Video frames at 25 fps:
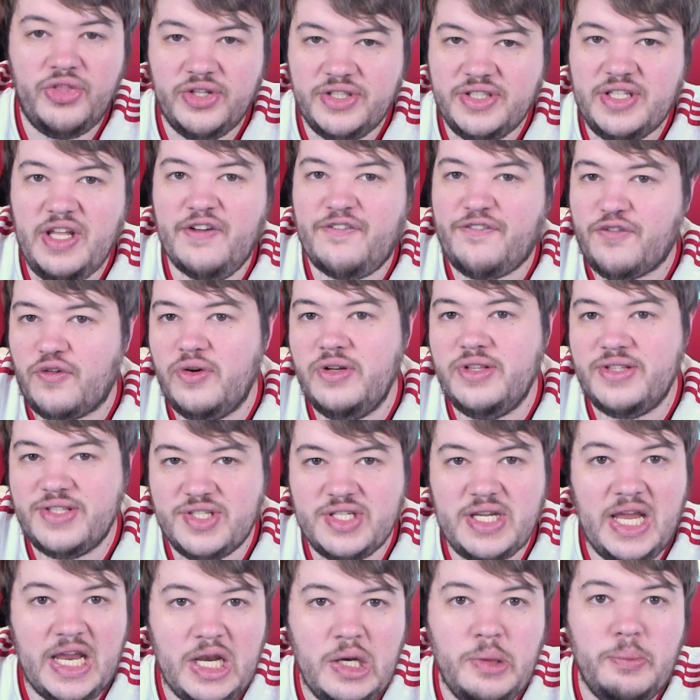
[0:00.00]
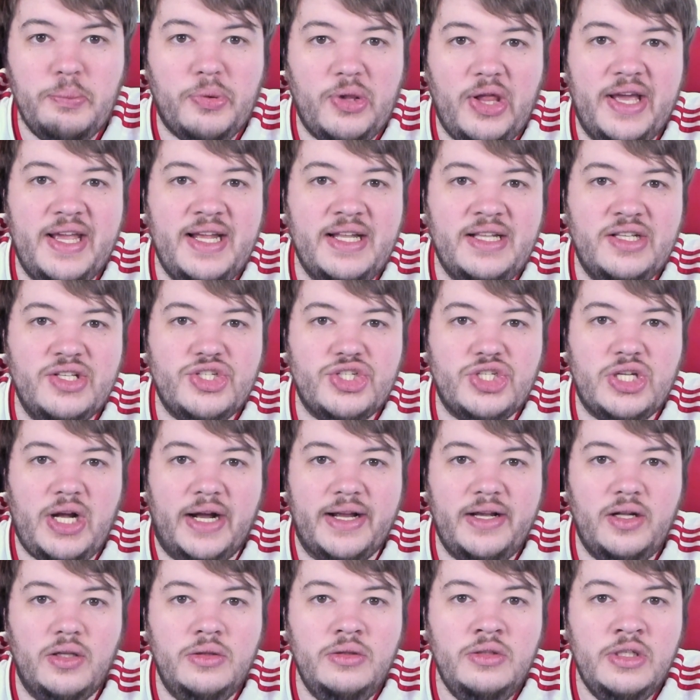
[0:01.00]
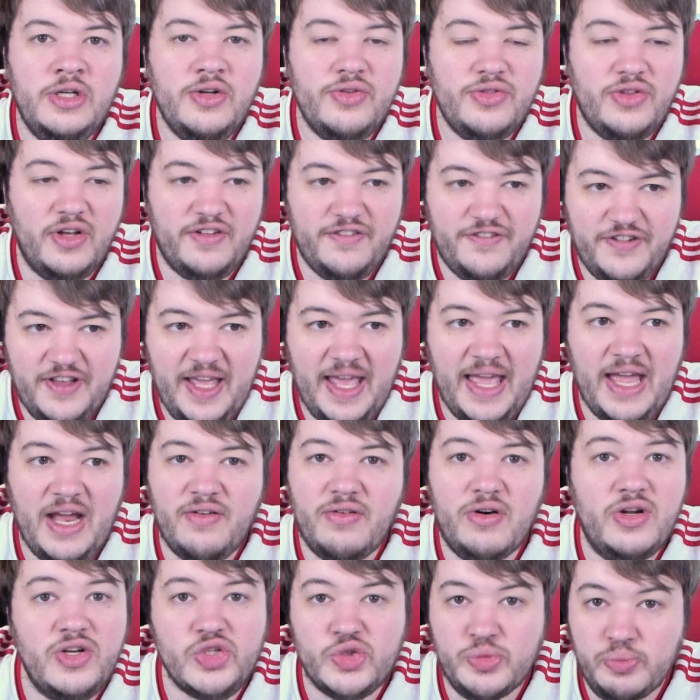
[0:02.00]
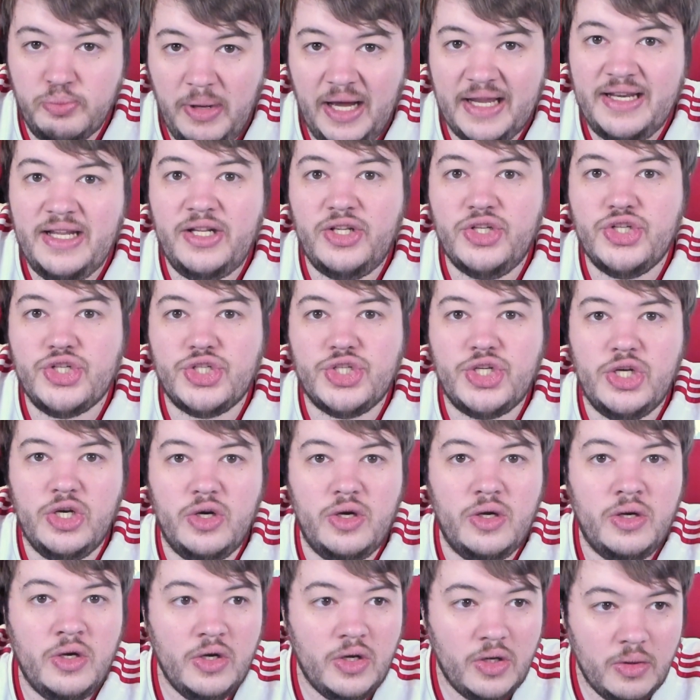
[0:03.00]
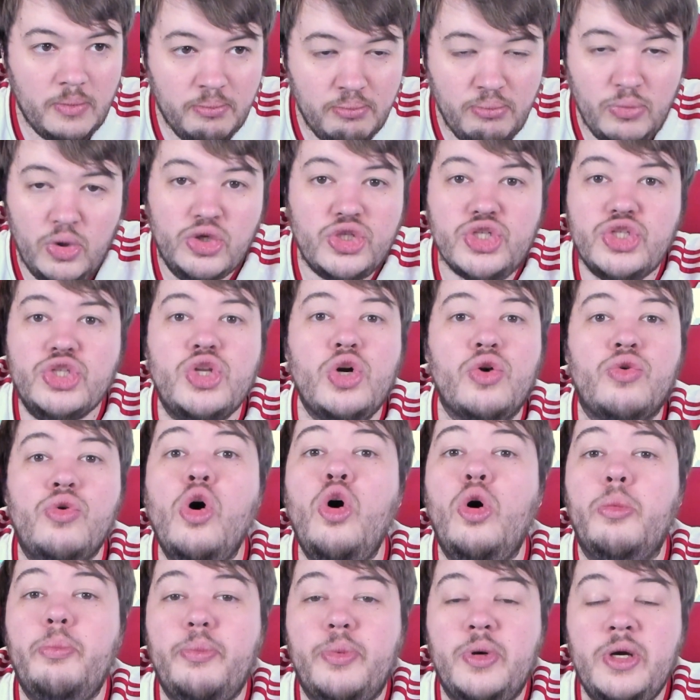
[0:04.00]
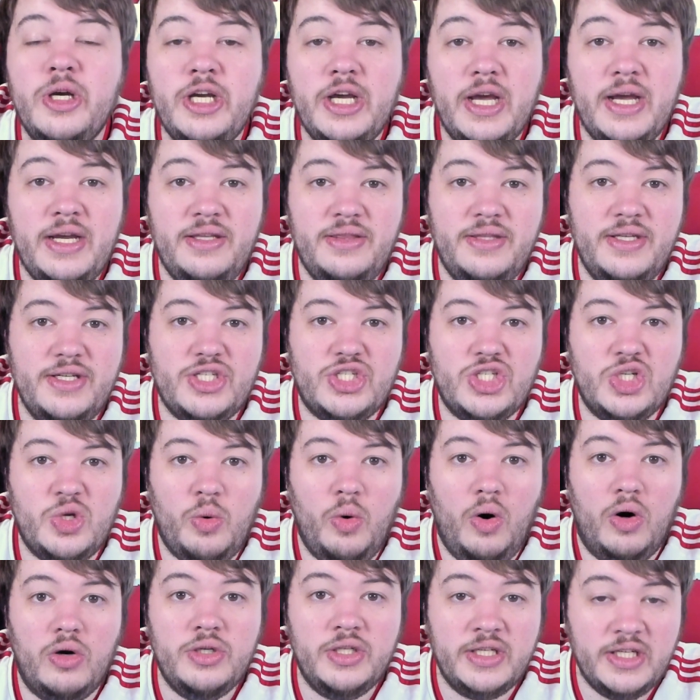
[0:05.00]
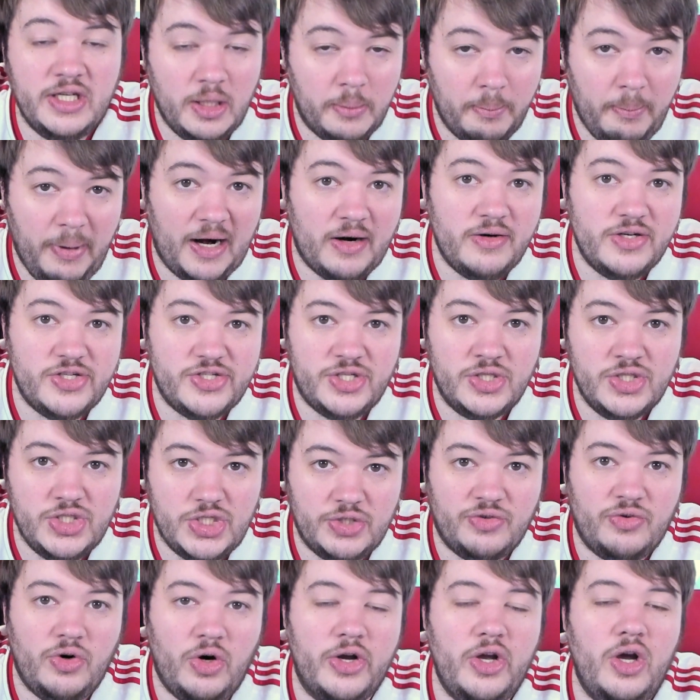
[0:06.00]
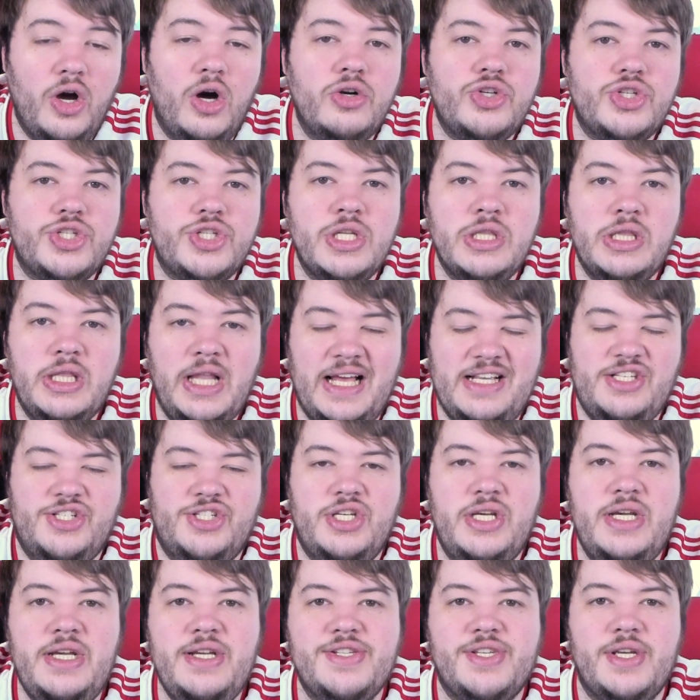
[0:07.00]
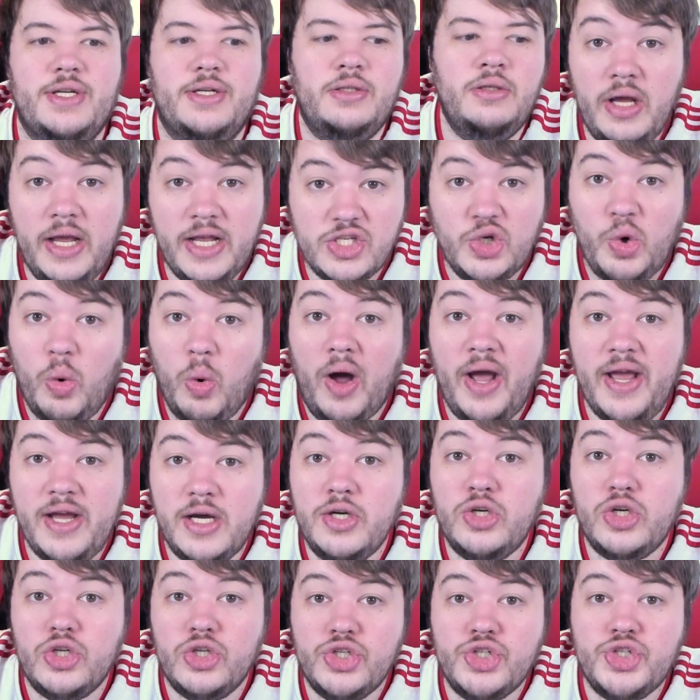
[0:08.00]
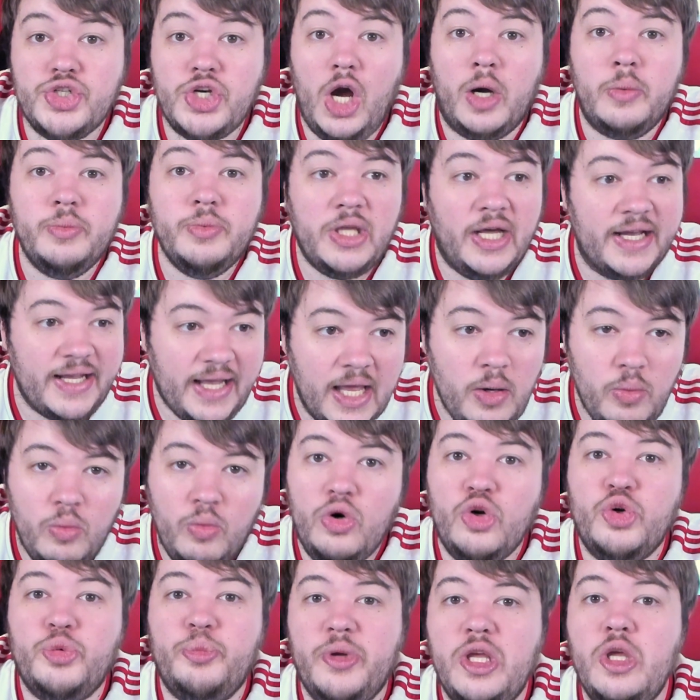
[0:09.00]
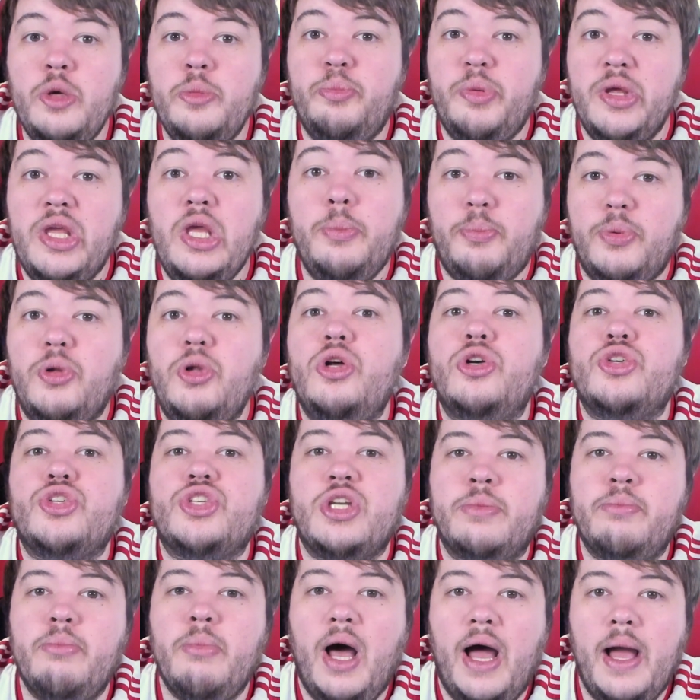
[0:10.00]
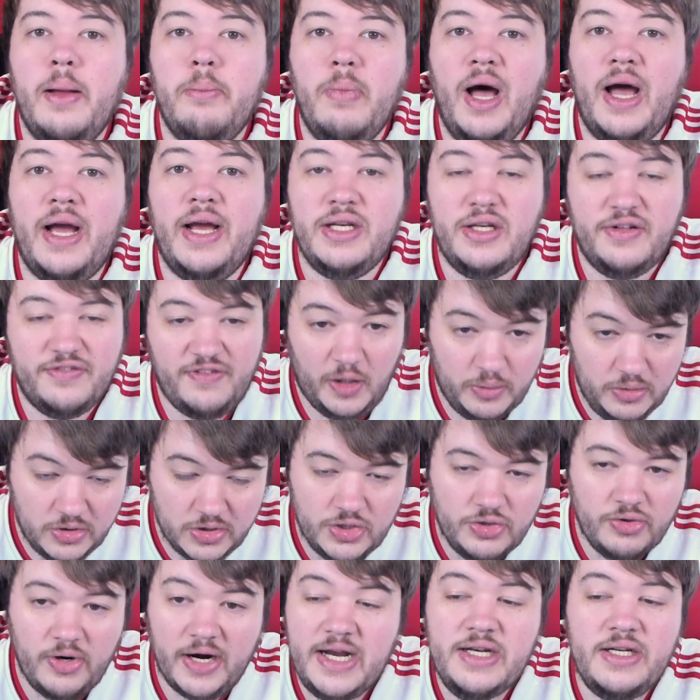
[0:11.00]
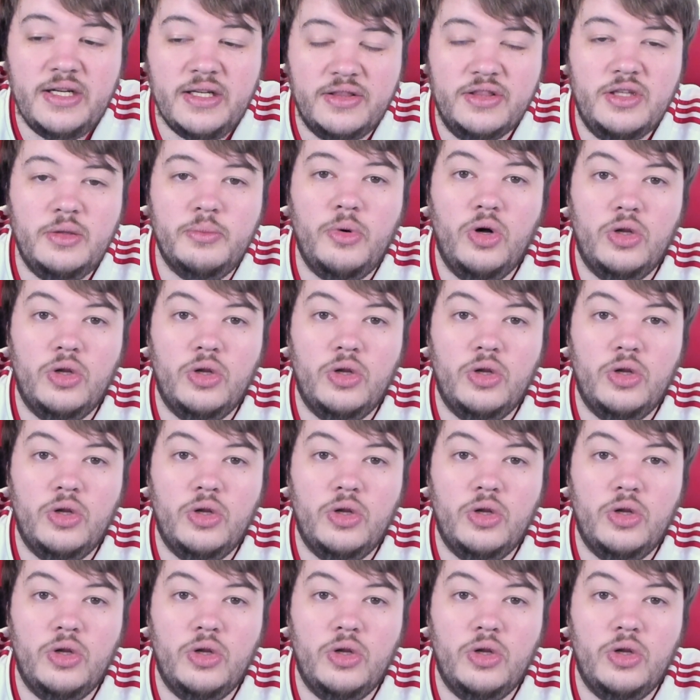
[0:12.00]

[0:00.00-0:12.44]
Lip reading: the difference in playing style that Vieira has managed to muster up in this squad in comparison to Roy Hodgson last season. It's quite a good job. Like, it would be a B+ in my mind if I was grading them